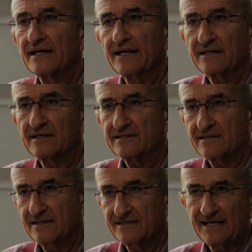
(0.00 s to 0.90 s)
it
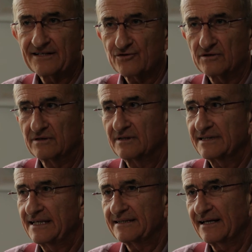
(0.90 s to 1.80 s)
is essential
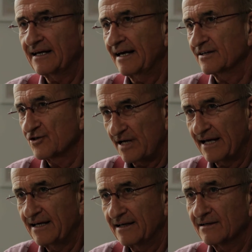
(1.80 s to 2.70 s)
that they can
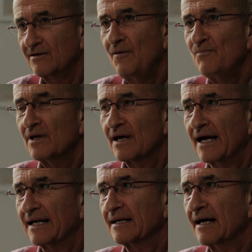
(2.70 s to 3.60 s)
check it.
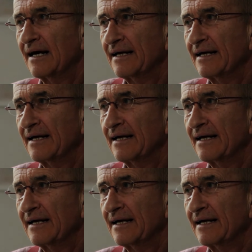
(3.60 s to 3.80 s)
And I